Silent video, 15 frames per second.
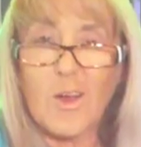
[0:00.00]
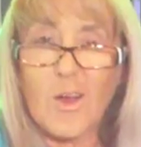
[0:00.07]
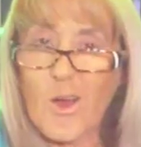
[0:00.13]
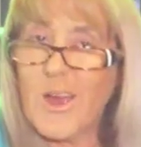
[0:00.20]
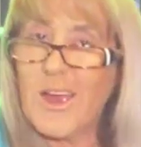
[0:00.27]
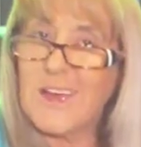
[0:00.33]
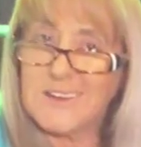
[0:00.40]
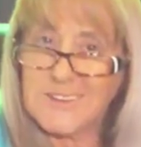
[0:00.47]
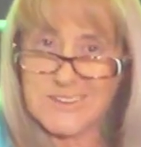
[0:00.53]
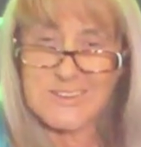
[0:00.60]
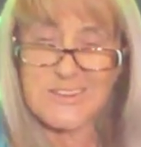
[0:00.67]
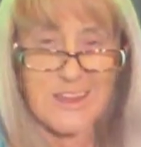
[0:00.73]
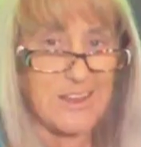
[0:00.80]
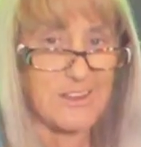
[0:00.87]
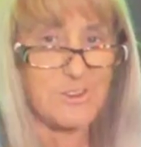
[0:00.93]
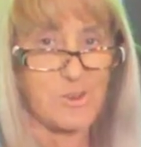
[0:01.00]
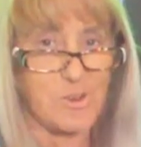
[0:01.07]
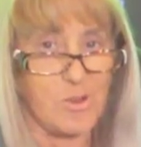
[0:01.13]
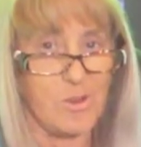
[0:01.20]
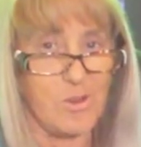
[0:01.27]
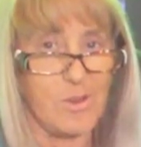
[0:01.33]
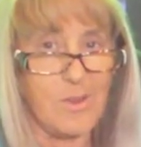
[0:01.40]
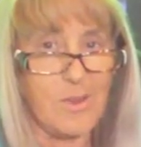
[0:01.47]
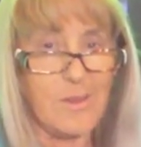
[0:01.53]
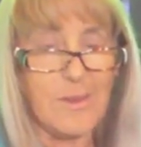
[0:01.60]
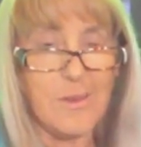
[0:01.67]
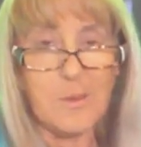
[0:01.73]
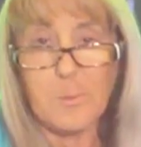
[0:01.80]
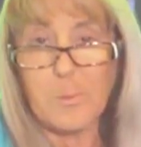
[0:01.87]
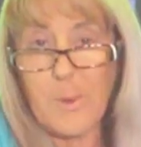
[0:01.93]
I understand
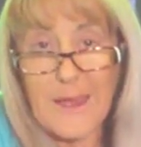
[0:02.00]
her.